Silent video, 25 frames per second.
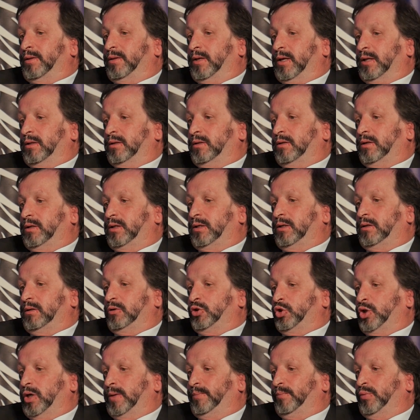that the
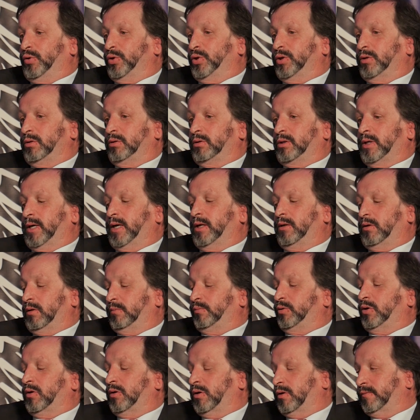chairperson can,
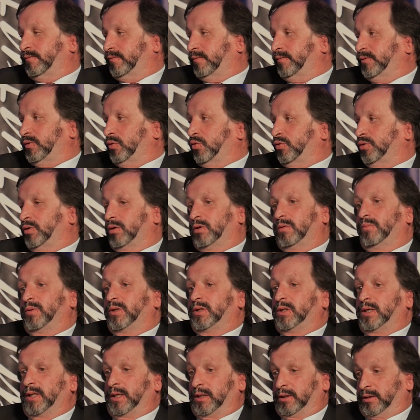on behalf of the audit
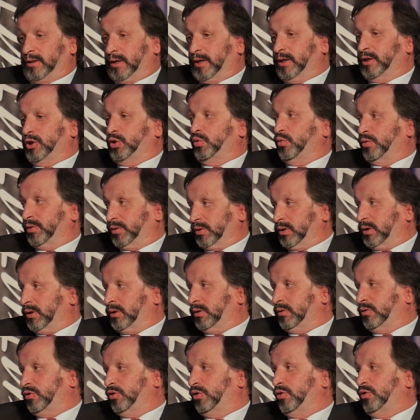committee, engage with the
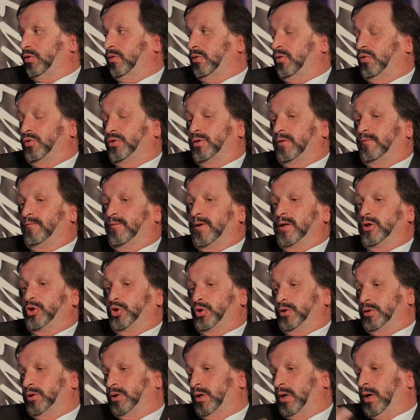internal audit
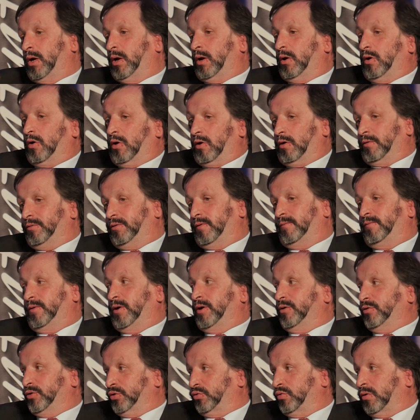functions of the
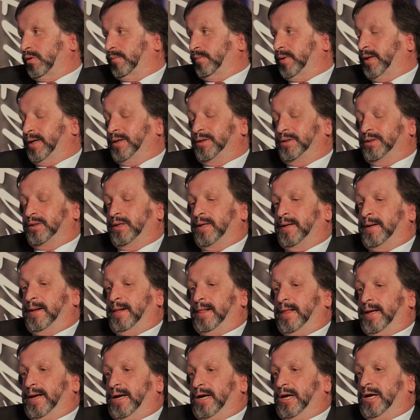various role players.
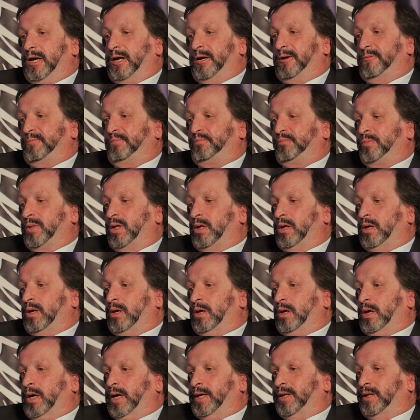And
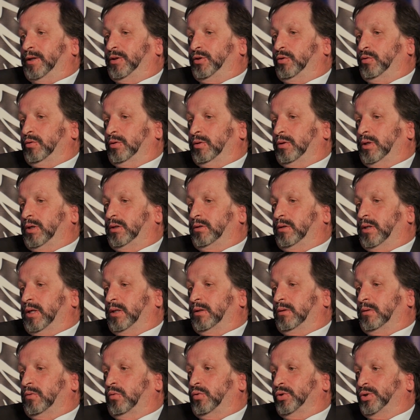I just think
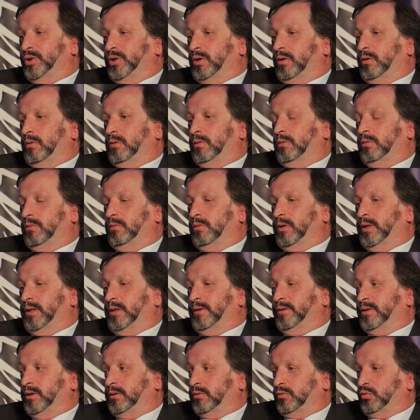that also, and
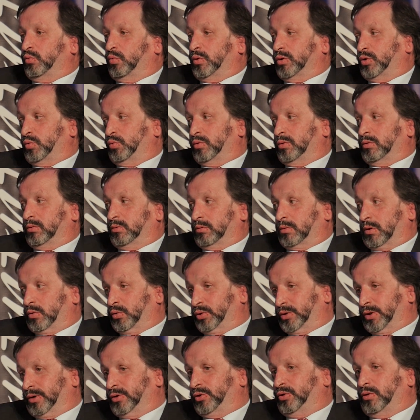I think what I
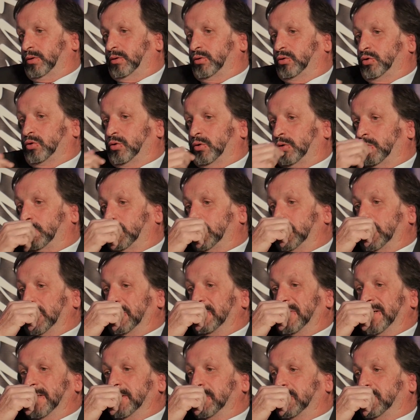was going to allude to
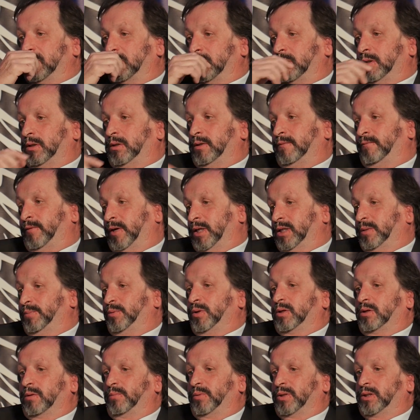about the
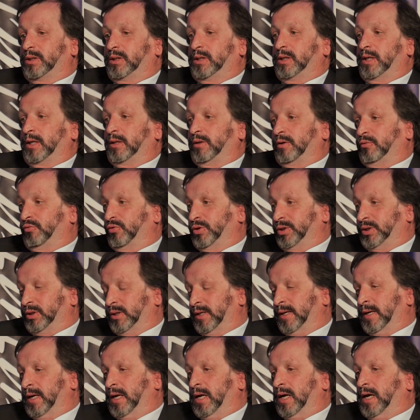investment committee and the
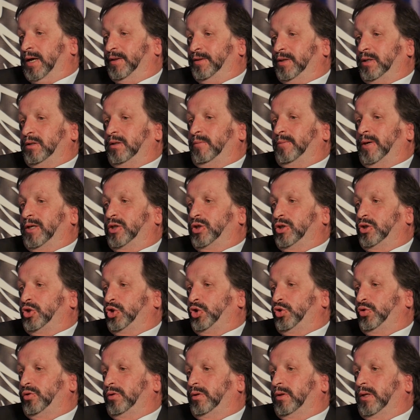risk, I think they're making
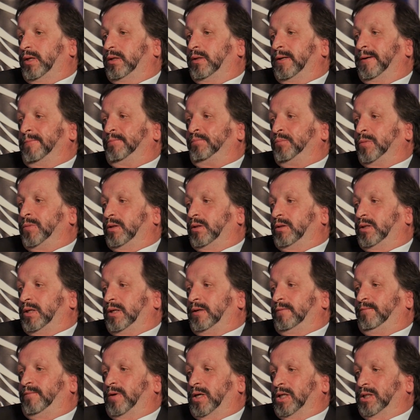sure that
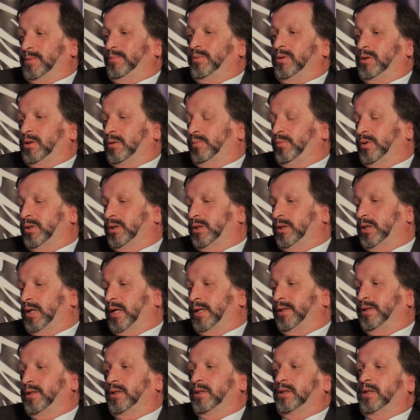the investment committee
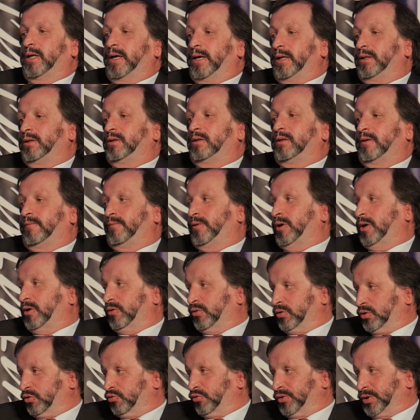understands the
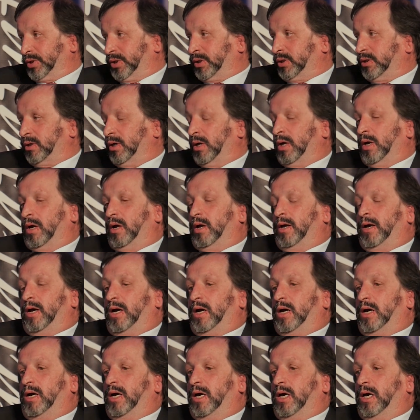various risks
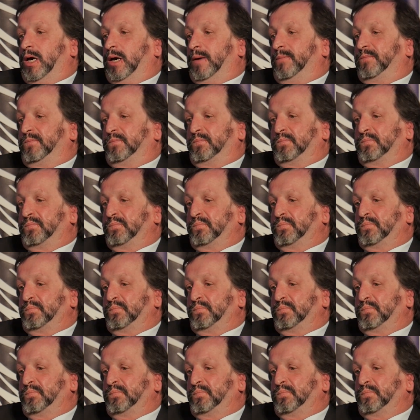that